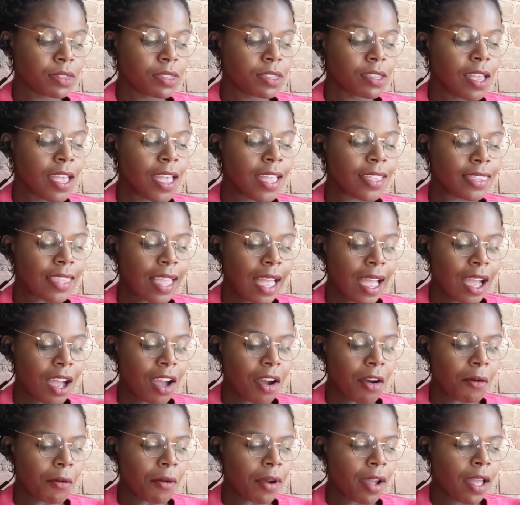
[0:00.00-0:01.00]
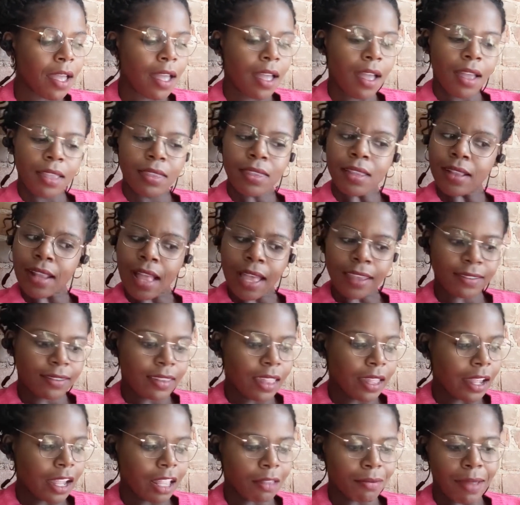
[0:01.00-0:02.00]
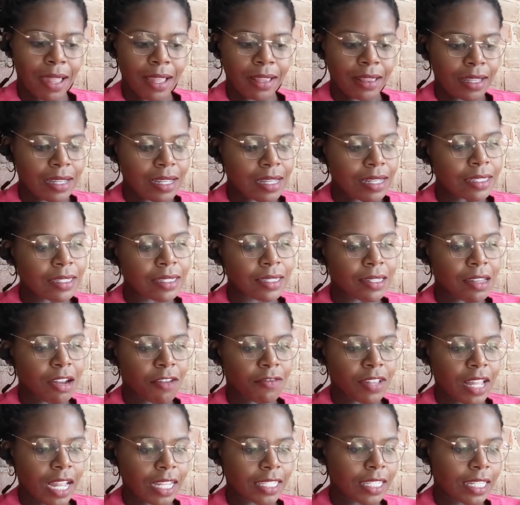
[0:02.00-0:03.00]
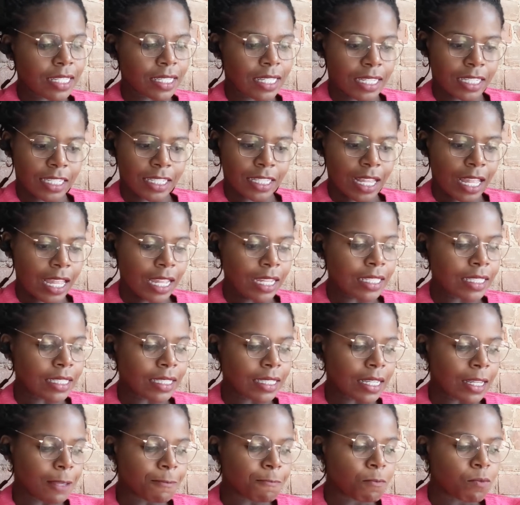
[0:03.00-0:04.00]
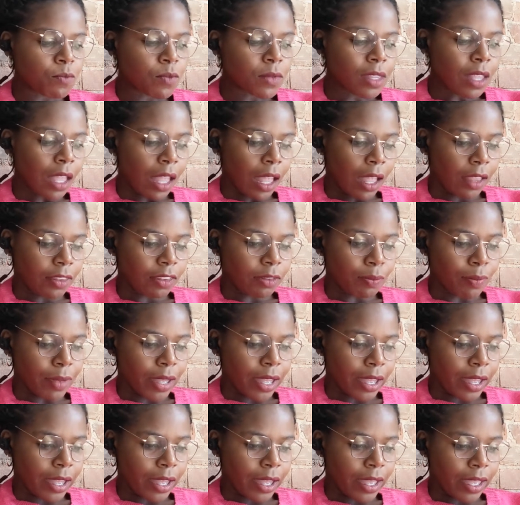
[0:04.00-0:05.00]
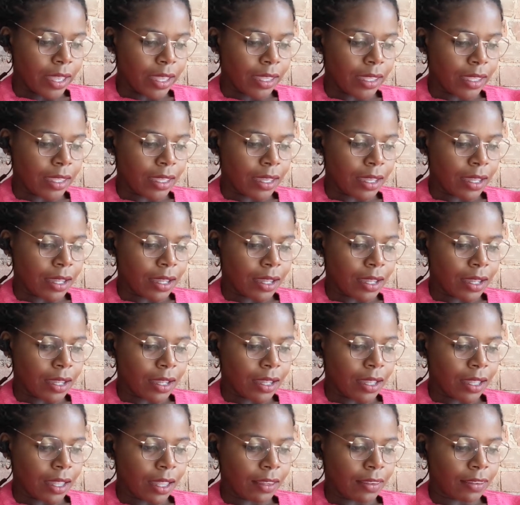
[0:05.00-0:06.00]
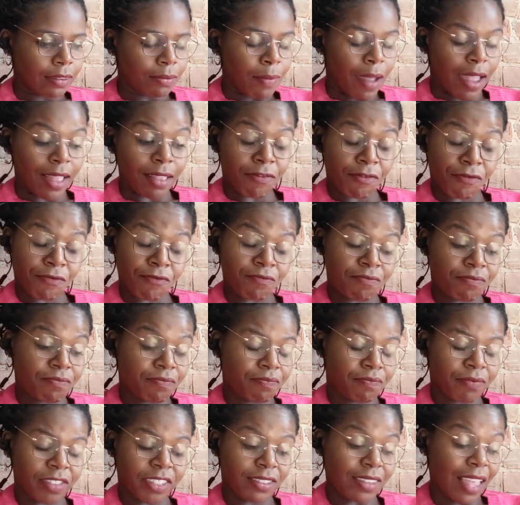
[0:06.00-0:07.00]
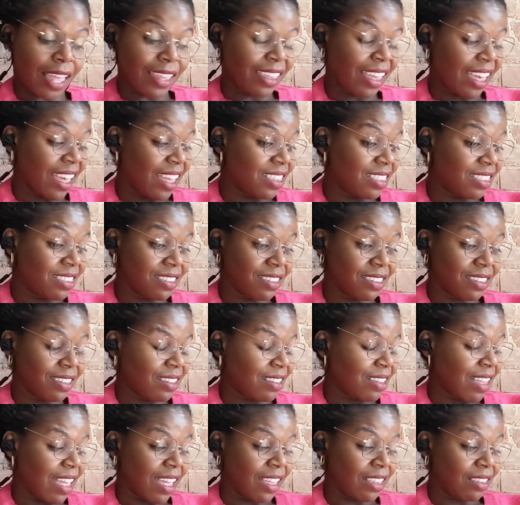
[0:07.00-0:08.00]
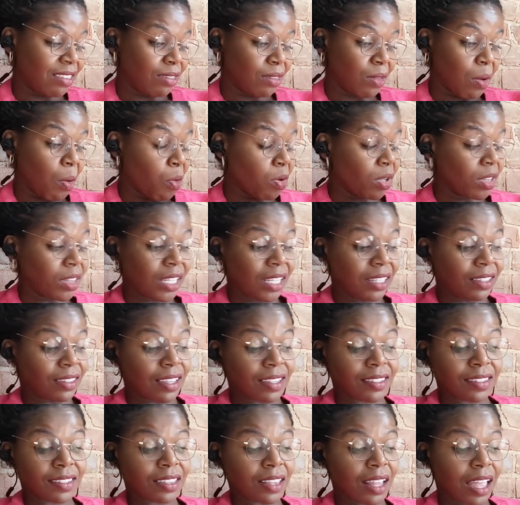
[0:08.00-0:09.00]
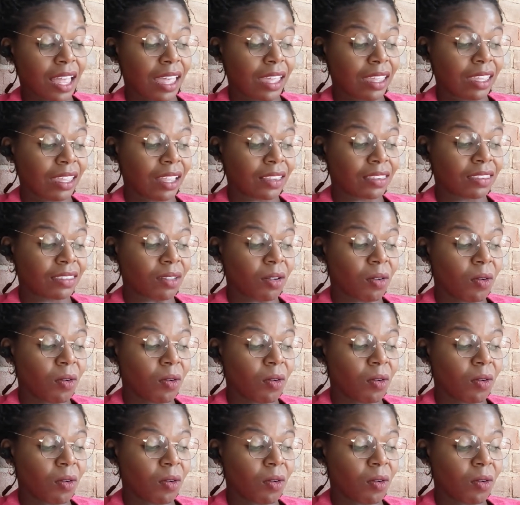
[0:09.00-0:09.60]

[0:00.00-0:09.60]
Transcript: And now the last thing on my list of likes and dislikes, it's my second and only dislike. It's